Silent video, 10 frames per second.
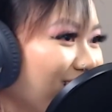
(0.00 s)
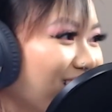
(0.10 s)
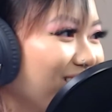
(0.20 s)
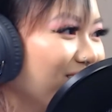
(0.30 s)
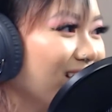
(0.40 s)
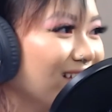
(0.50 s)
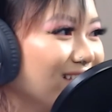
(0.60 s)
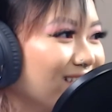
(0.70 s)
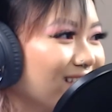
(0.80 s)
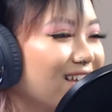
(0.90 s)
Can you
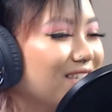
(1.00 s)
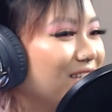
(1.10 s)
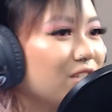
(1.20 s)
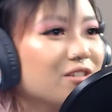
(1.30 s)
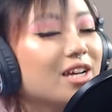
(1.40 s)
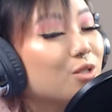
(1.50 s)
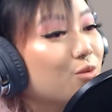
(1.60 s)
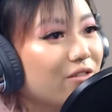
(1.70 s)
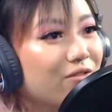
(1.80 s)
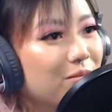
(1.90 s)
guys, since you guys
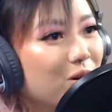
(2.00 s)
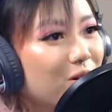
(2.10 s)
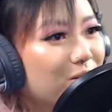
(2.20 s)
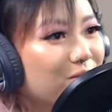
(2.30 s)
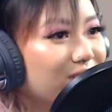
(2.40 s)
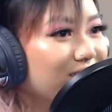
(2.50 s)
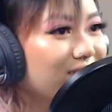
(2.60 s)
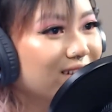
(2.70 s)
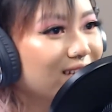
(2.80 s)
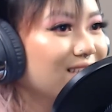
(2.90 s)
work from home, can
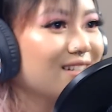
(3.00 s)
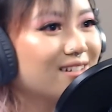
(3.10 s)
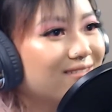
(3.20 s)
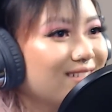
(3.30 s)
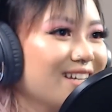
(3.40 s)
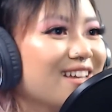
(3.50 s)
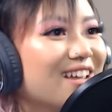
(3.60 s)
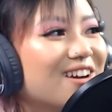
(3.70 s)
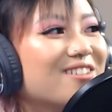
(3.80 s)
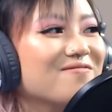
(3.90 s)
you guys, take
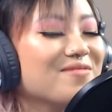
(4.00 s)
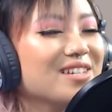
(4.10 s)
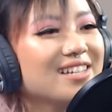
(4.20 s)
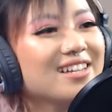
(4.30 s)
care of me?